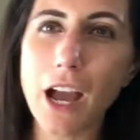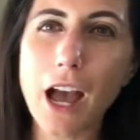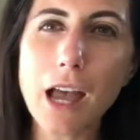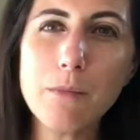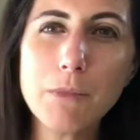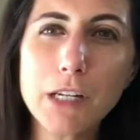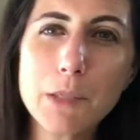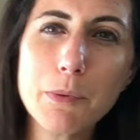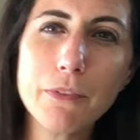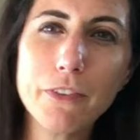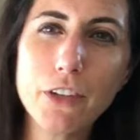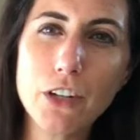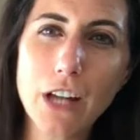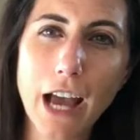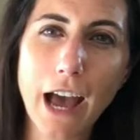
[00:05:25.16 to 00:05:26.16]
I much
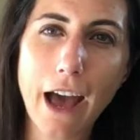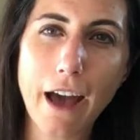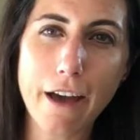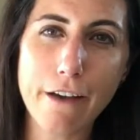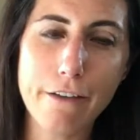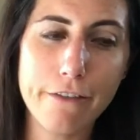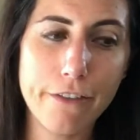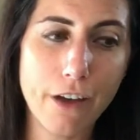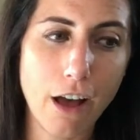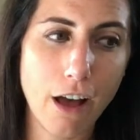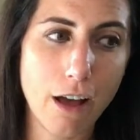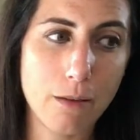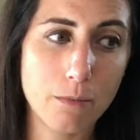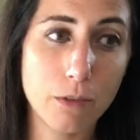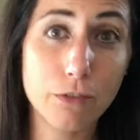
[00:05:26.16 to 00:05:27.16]
prefer to
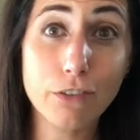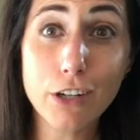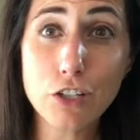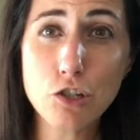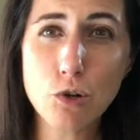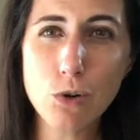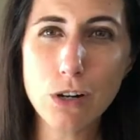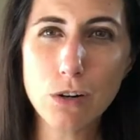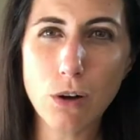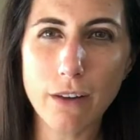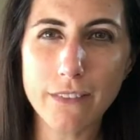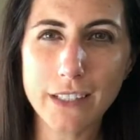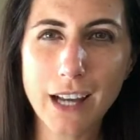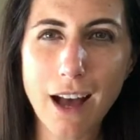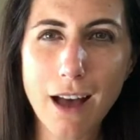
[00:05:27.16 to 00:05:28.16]
have fresh corn
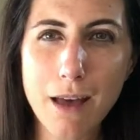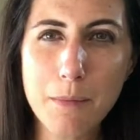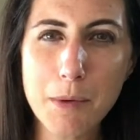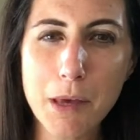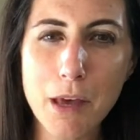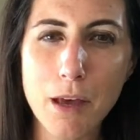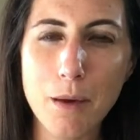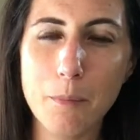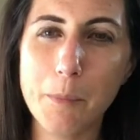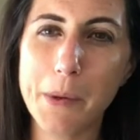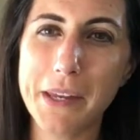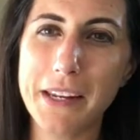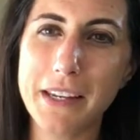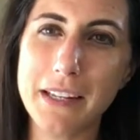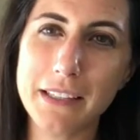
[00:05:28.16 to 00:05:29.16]
off the cob,
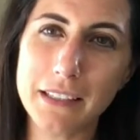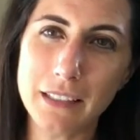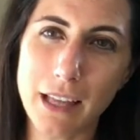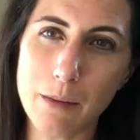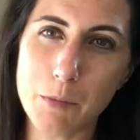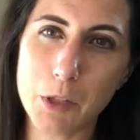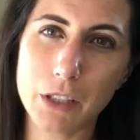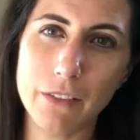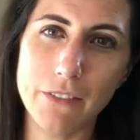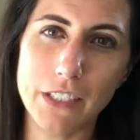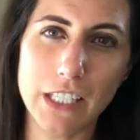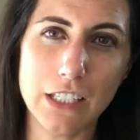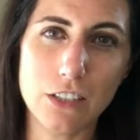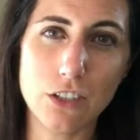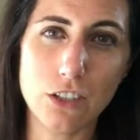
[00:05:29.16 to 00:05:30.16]
but it is a lot more
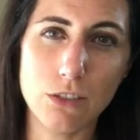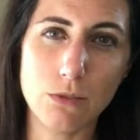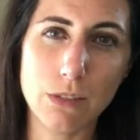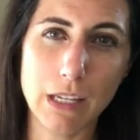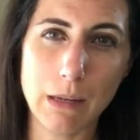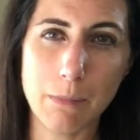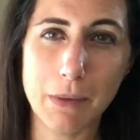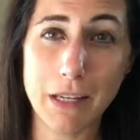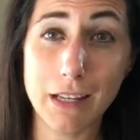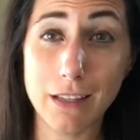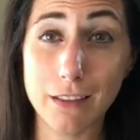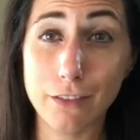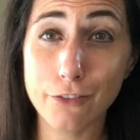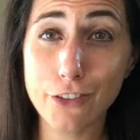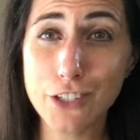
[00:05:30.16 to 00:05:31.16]
convenient to keep it
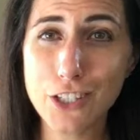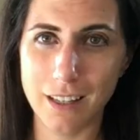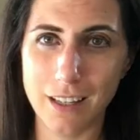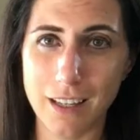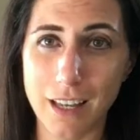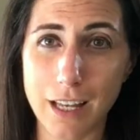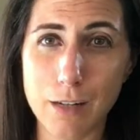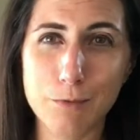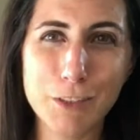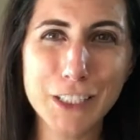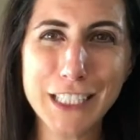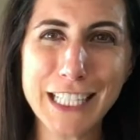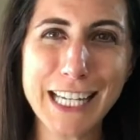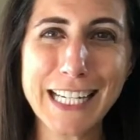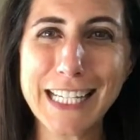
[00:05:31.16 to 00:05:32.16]
in the freezer. And I'm
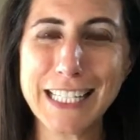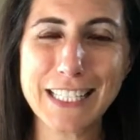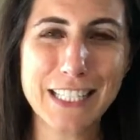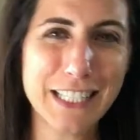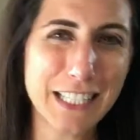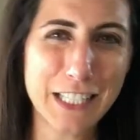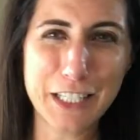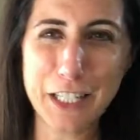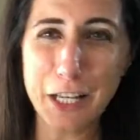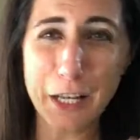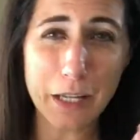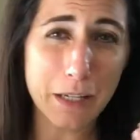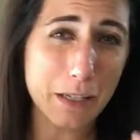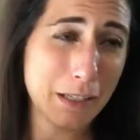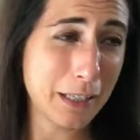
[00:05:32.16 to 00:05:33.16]
really getting into
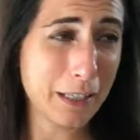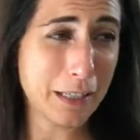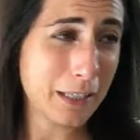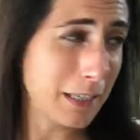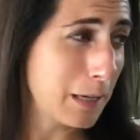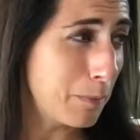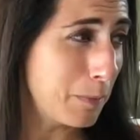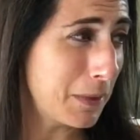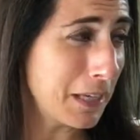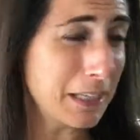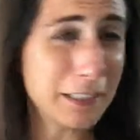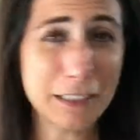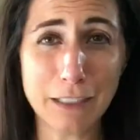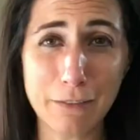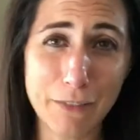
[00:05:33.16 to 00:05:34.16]
this, keep
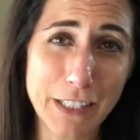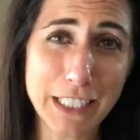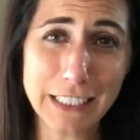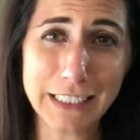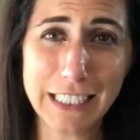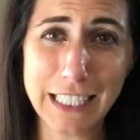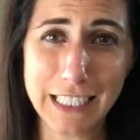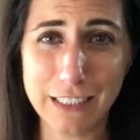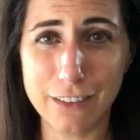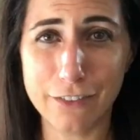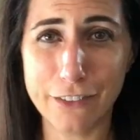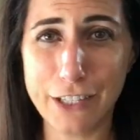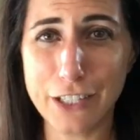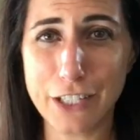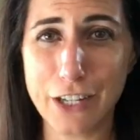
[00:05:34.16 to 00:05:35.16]
things conveniently in the
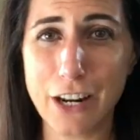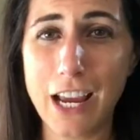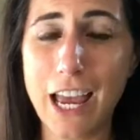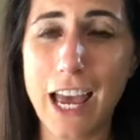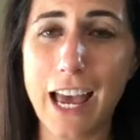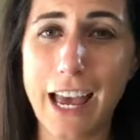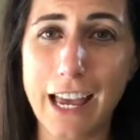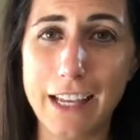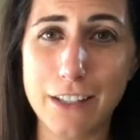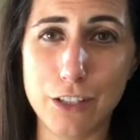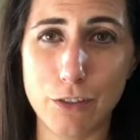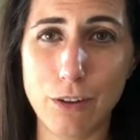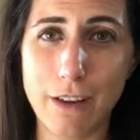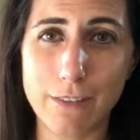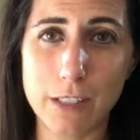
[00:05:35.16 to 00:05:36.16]
freezer and
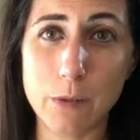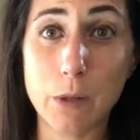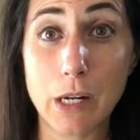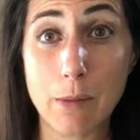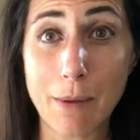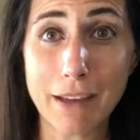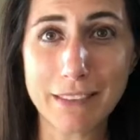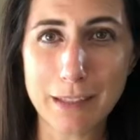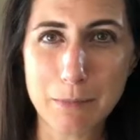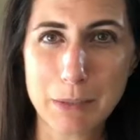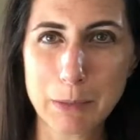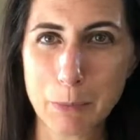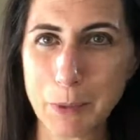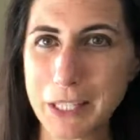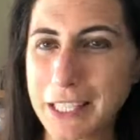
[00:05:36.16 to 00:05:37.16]
don't have to worry about them
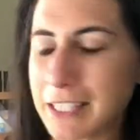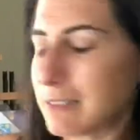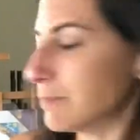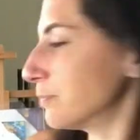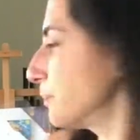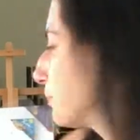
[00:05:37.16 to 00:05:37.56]
spoiling.